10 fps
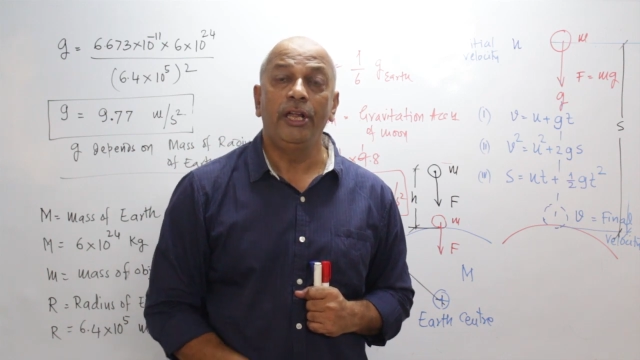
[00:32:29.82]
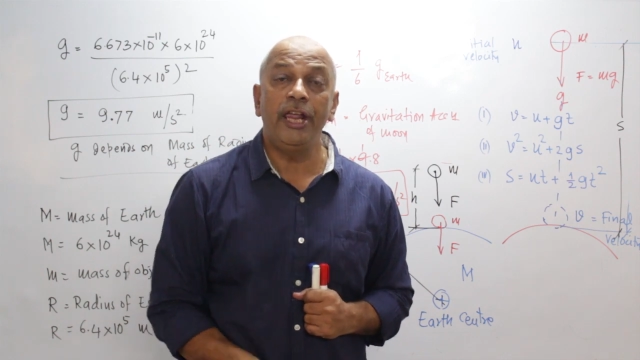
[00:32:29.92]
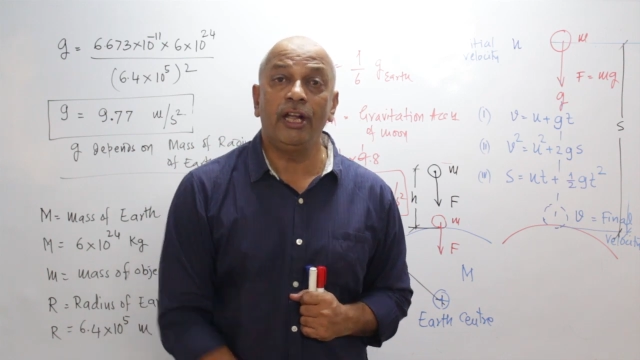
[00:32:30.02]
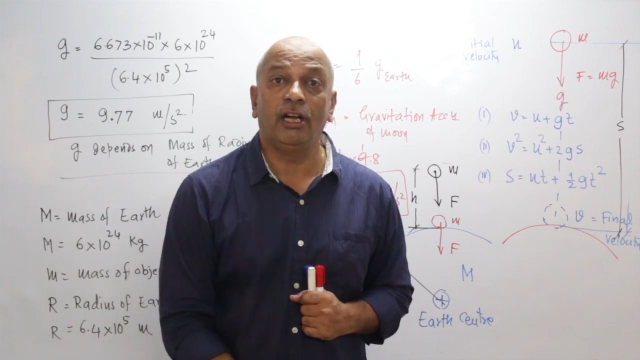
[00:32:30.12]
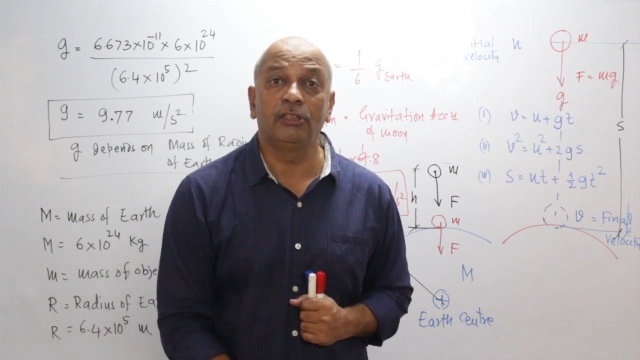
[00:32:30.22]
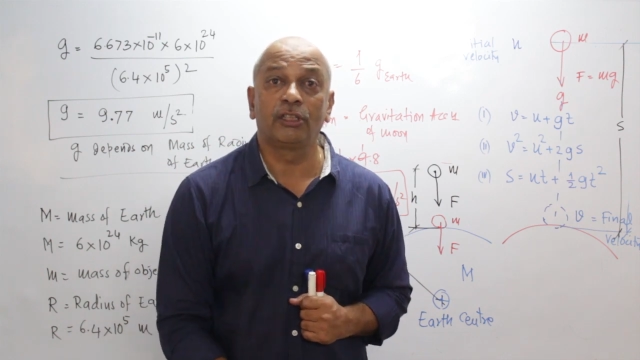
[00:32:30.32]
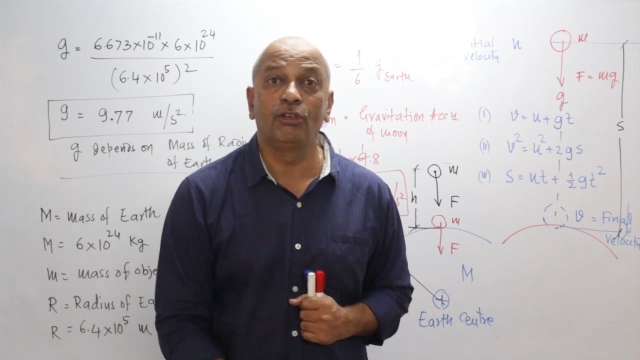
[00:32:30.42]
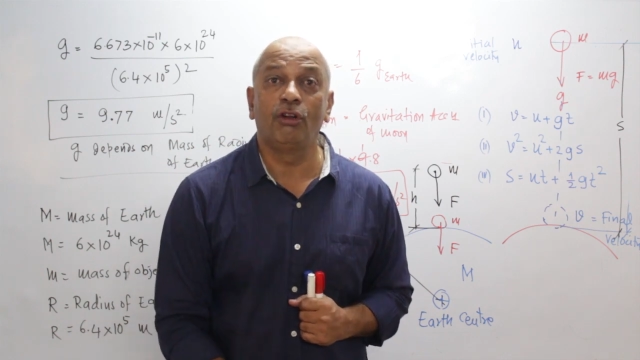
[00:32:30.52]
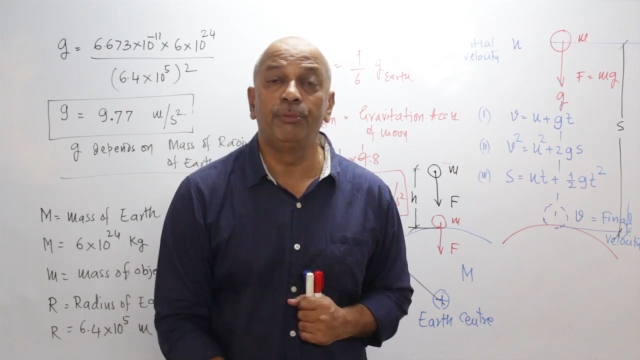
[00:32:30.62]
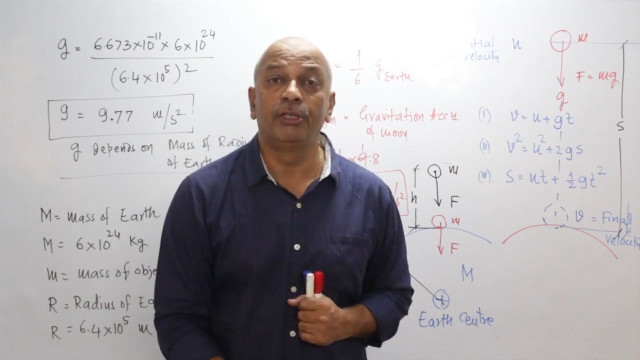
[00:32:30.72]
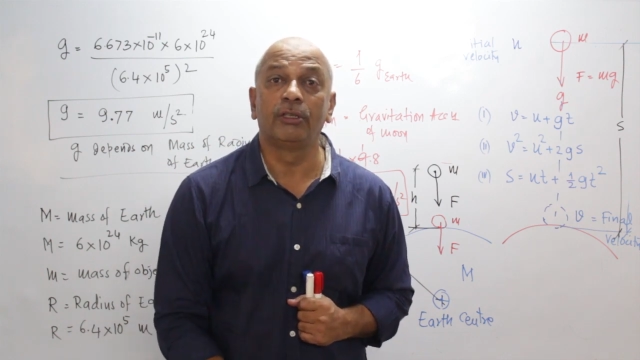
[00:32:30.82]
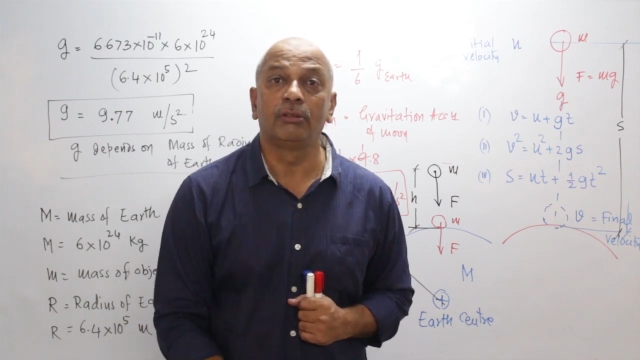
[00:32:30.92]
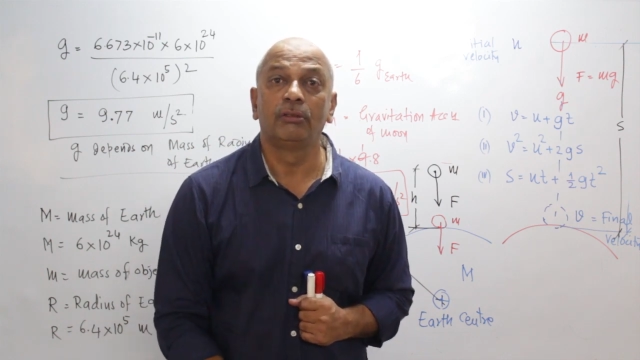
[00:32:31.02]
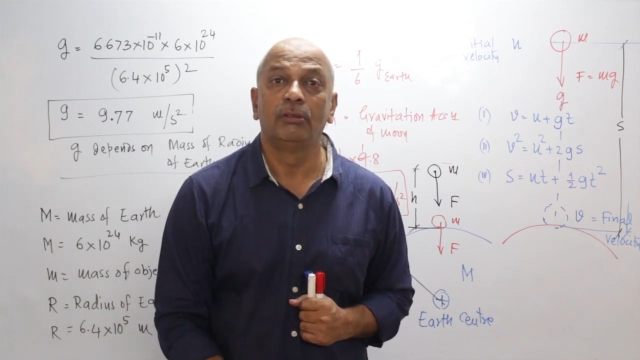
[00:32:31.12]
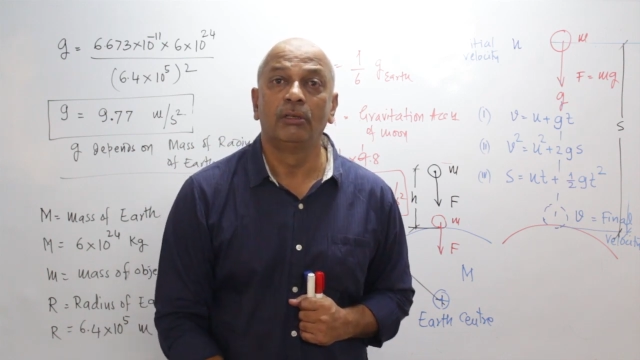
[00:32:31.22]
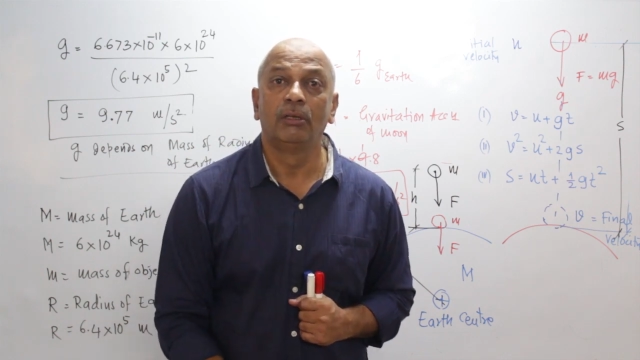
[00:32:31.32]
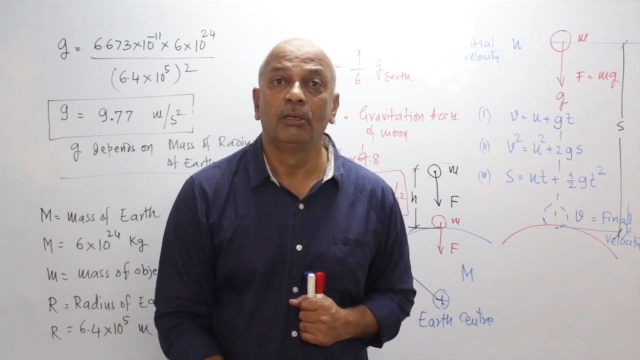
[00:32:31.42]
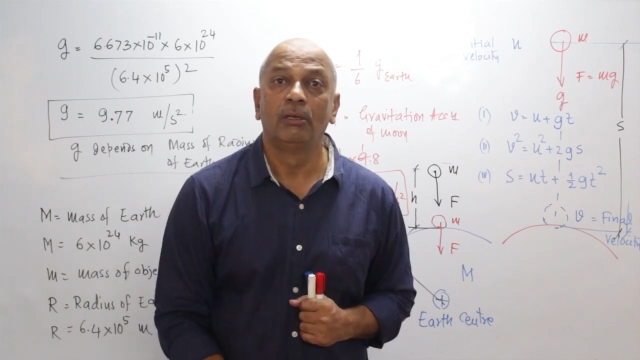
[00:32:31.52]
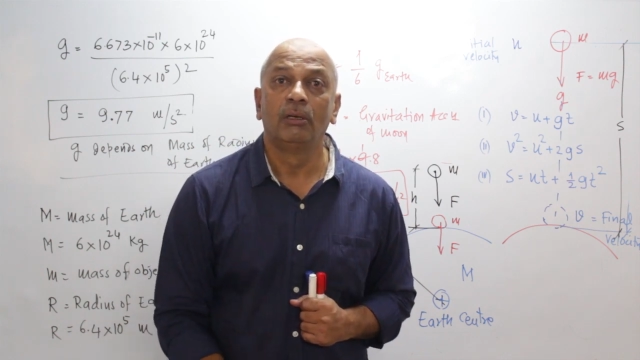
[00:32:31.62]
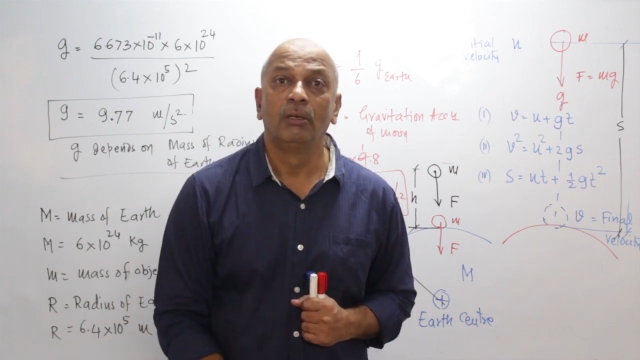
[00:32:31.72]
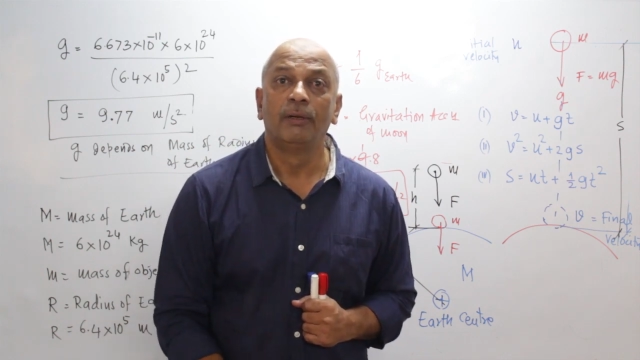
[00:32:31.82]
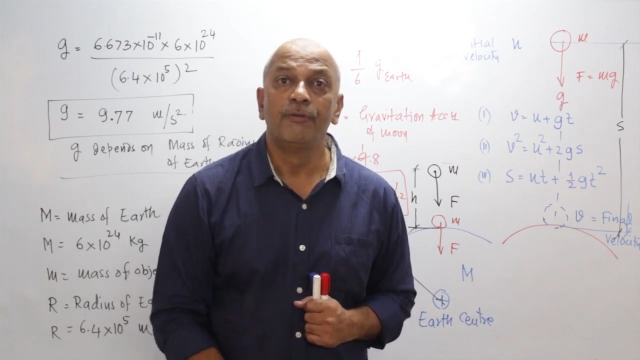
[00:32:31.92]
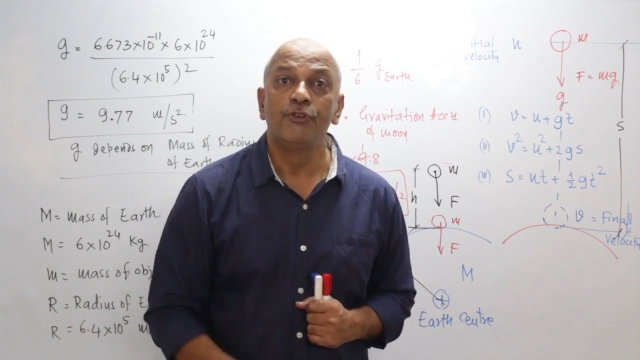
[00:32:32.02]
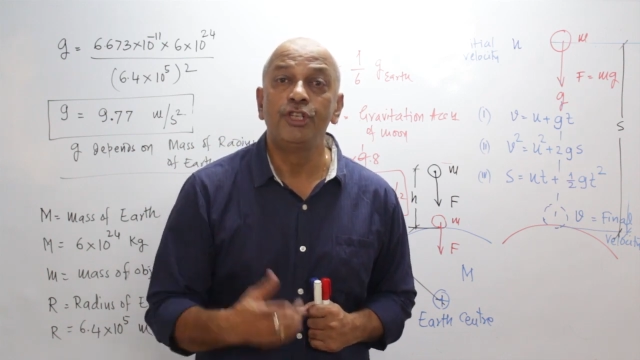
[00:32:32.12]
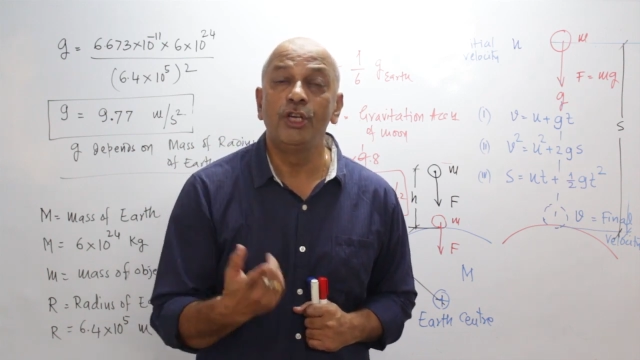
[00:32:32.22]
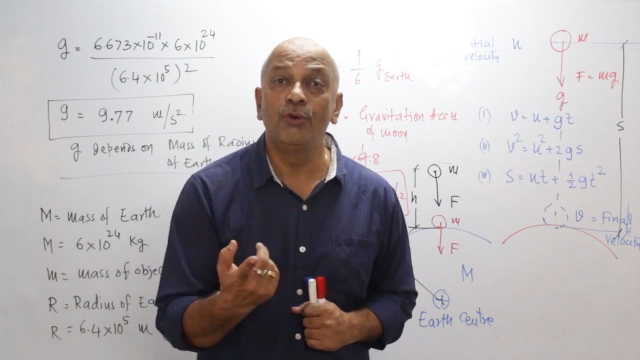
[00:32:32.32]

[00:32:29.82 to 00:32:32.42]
1000 kilometer. G